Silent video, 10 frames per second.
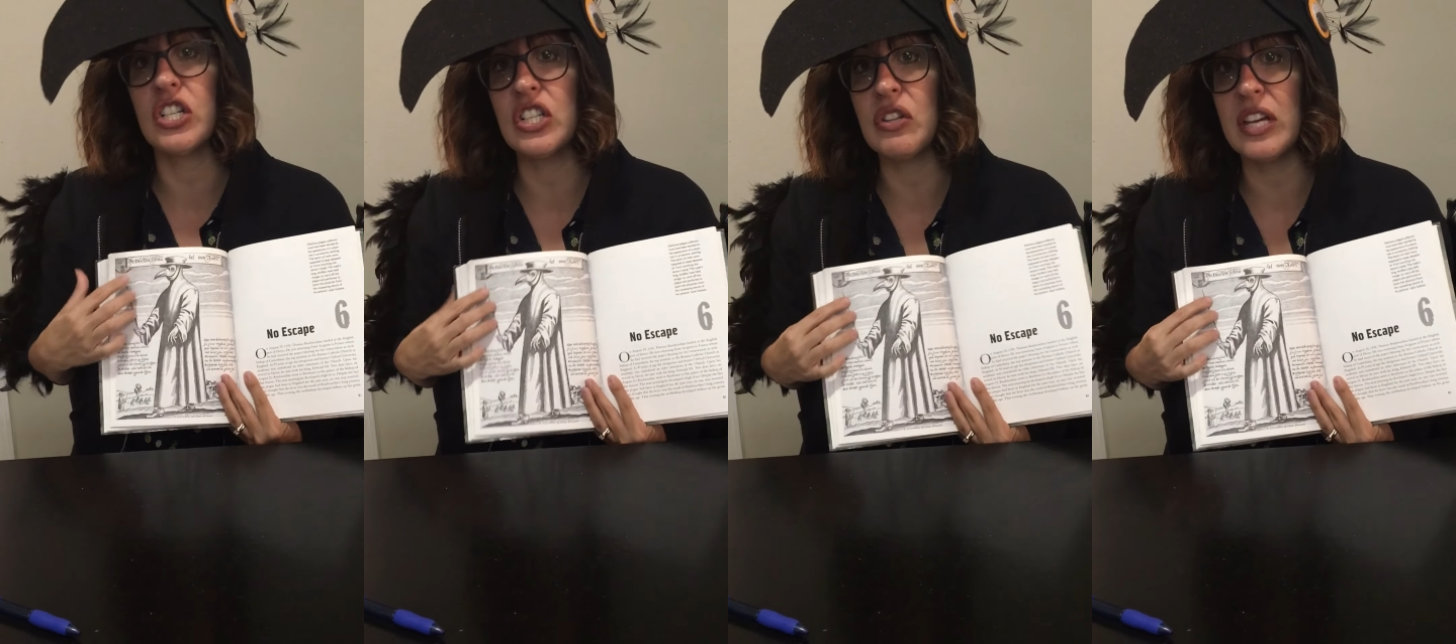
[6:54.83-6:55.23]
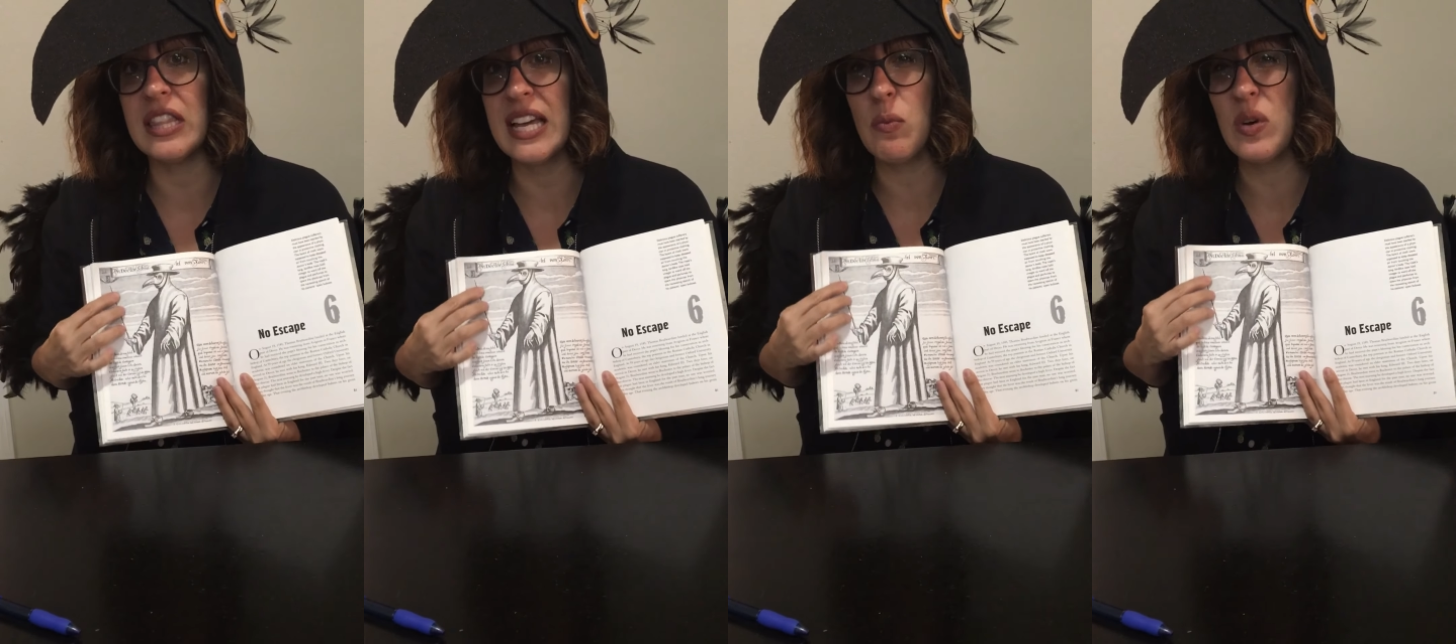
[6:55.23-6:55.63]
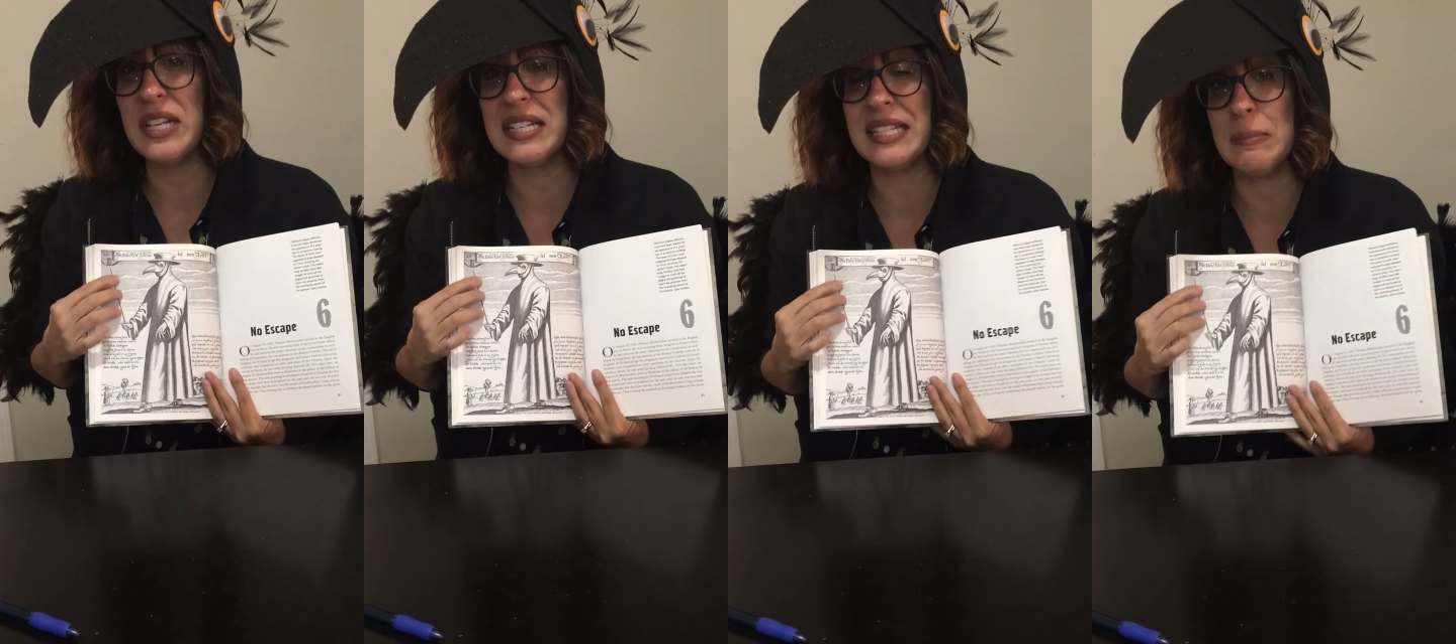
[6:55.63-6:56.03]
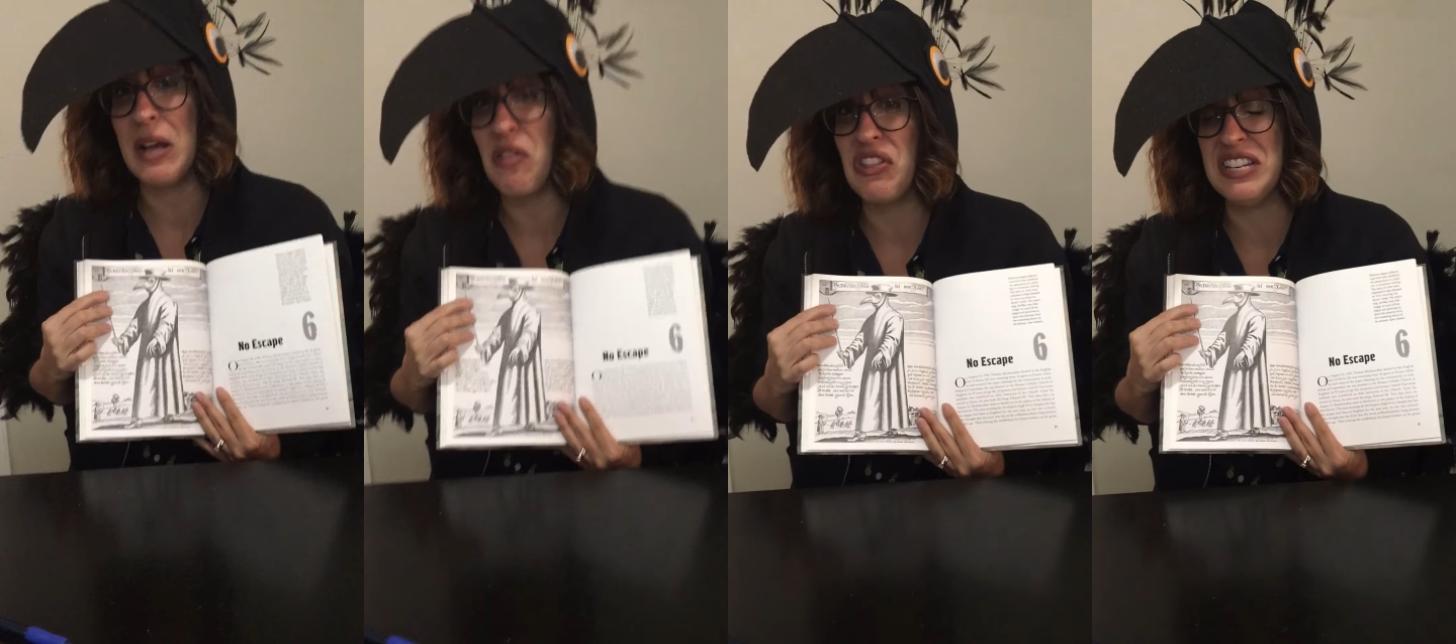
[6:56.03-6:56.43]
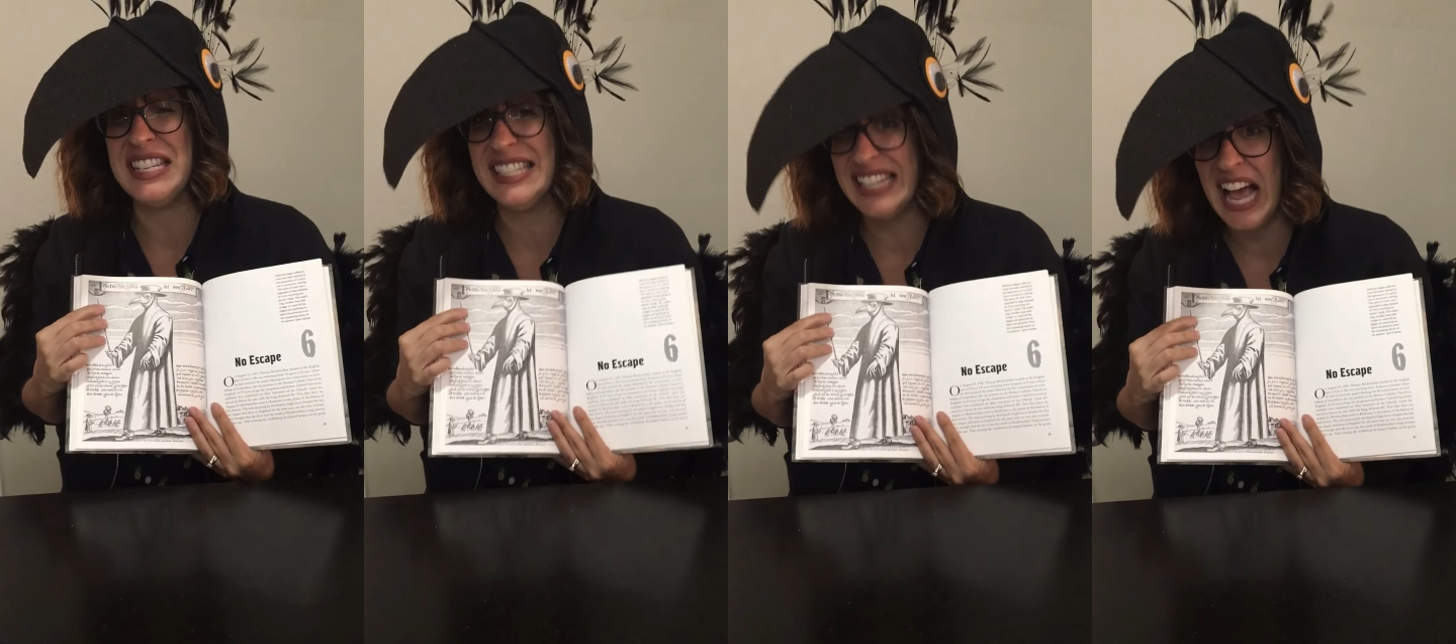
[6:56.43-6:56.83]
so that they wouldn't smell the
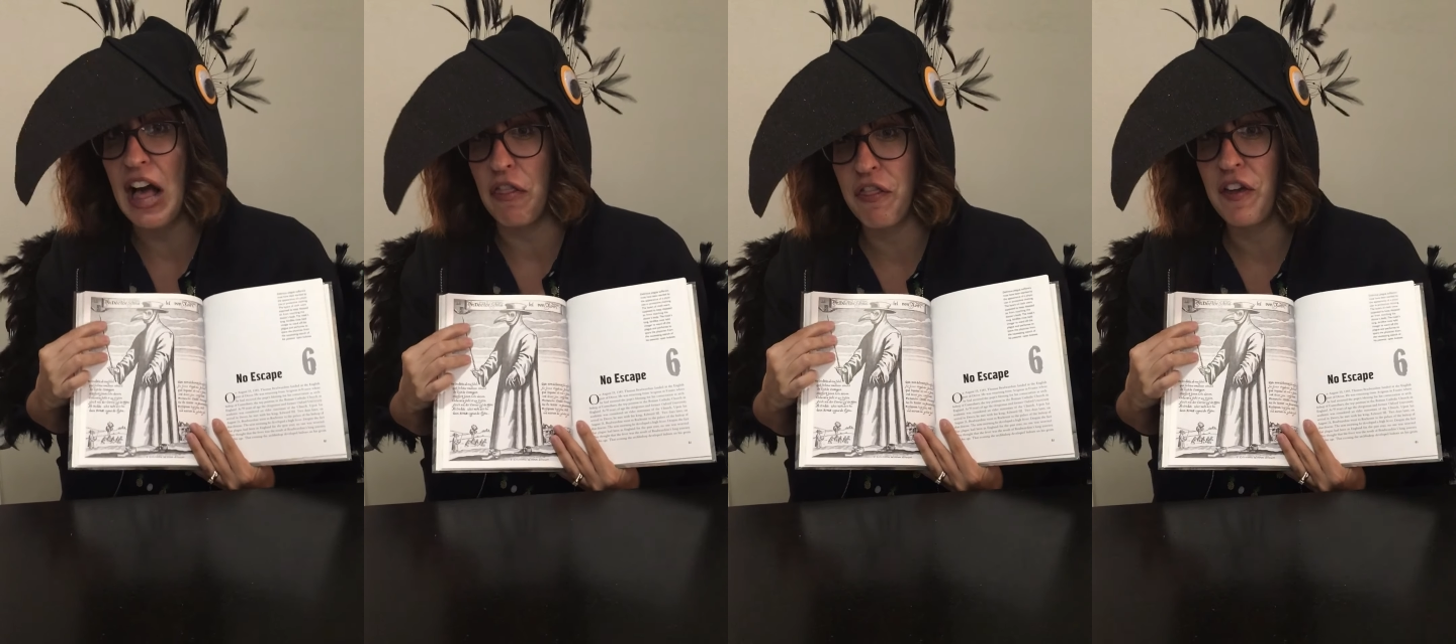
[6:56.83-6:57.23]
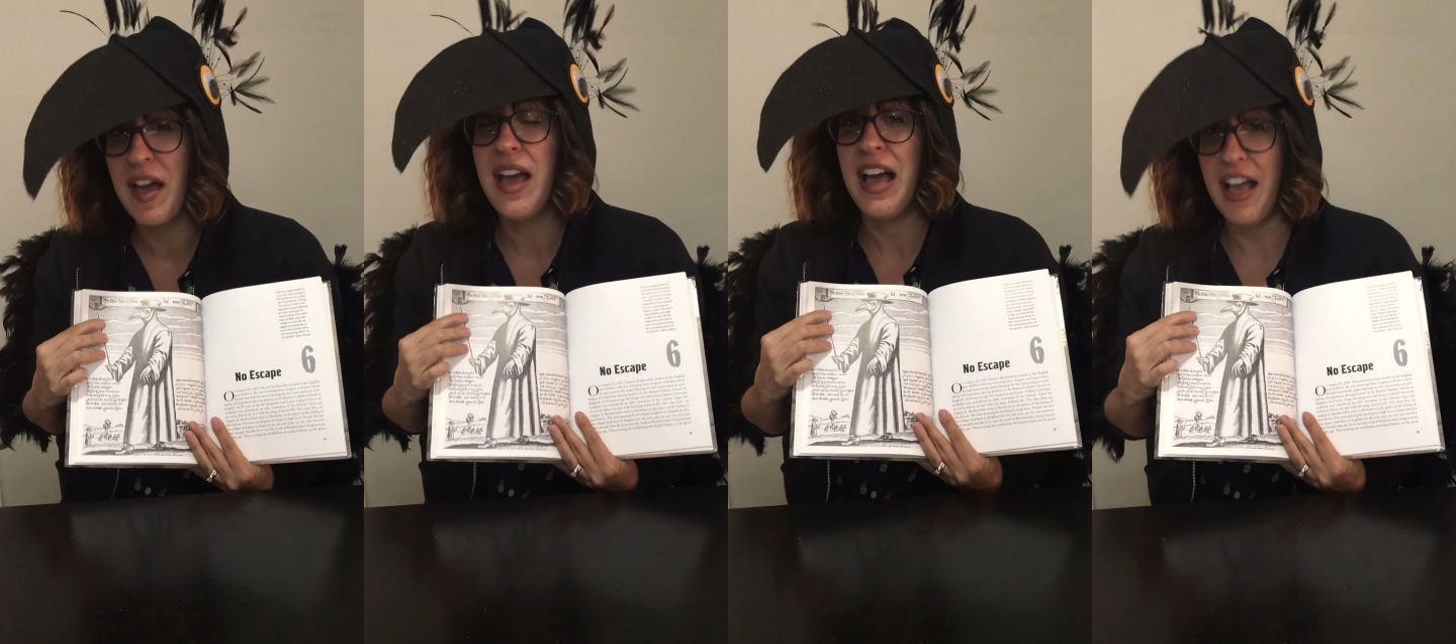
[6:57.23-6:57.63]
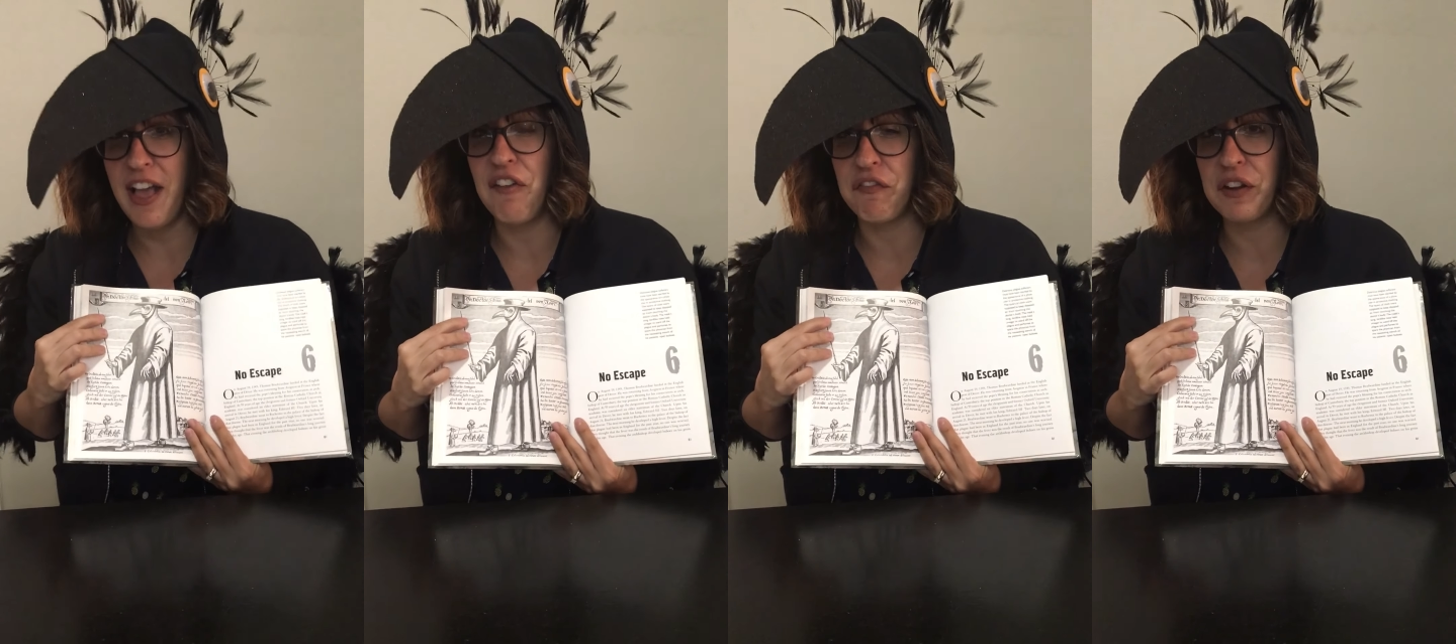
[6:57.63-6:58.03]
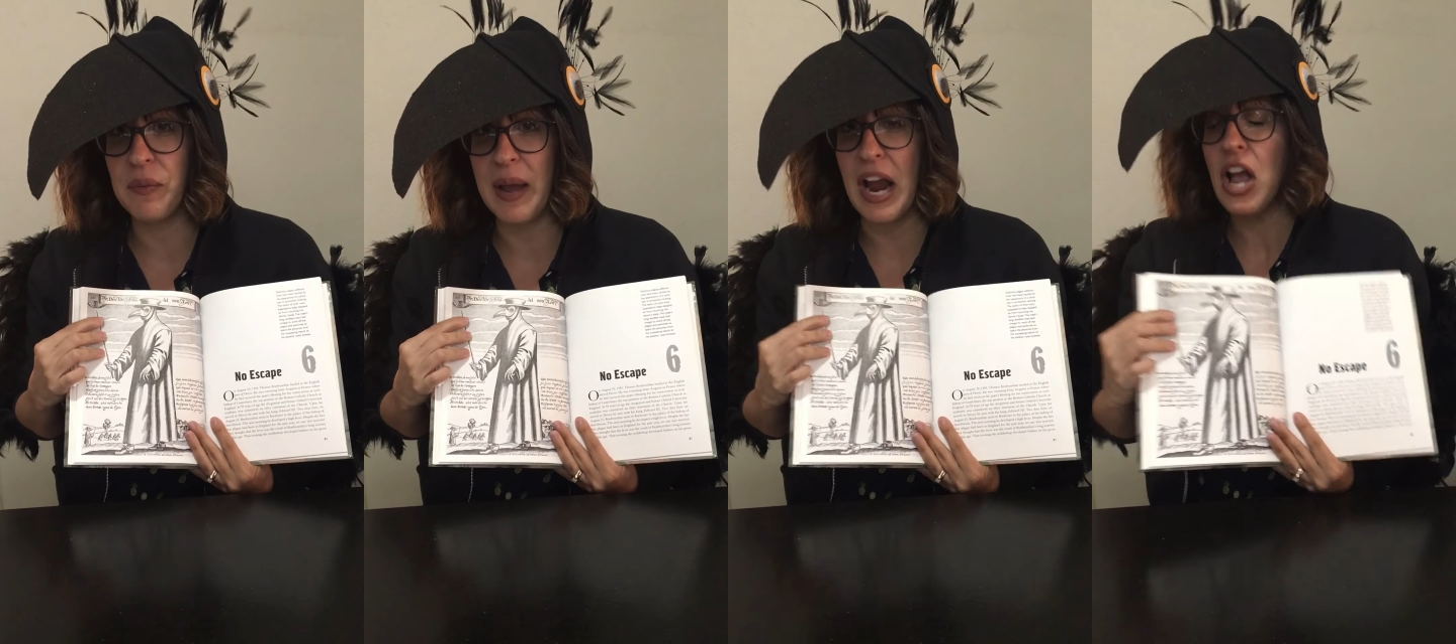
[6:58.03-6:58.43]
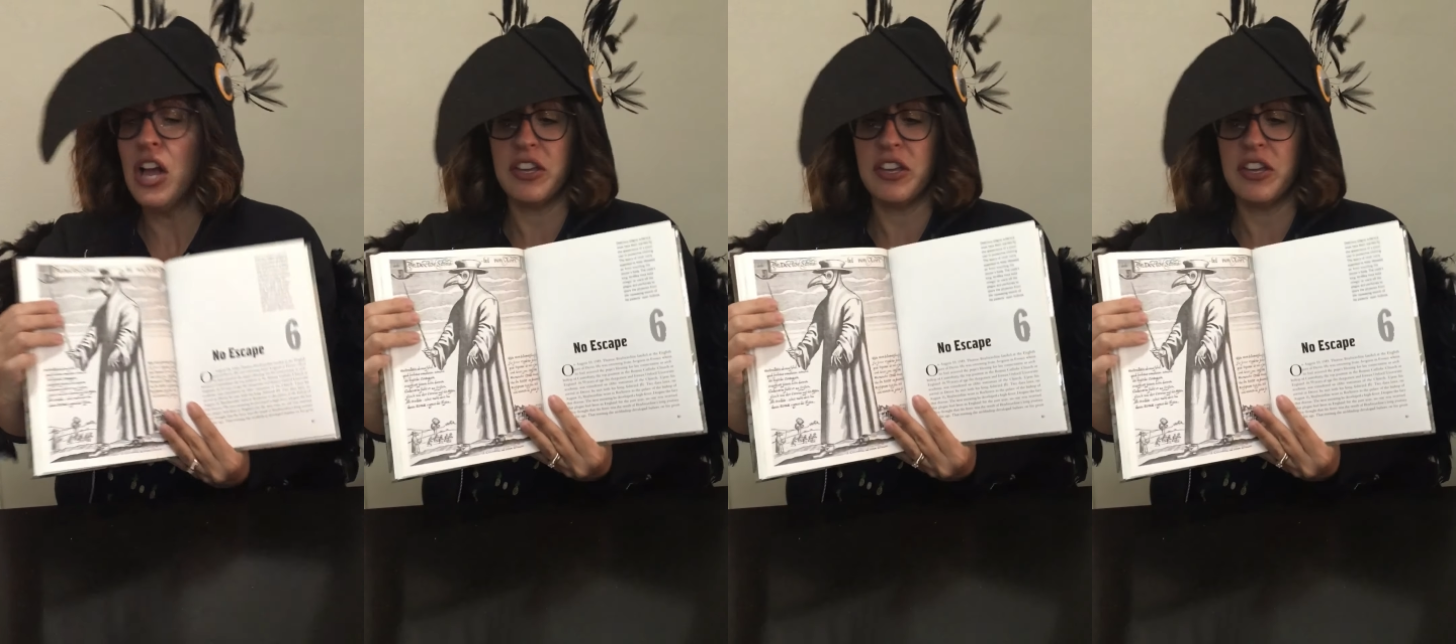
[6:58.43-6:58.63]
death everywhere.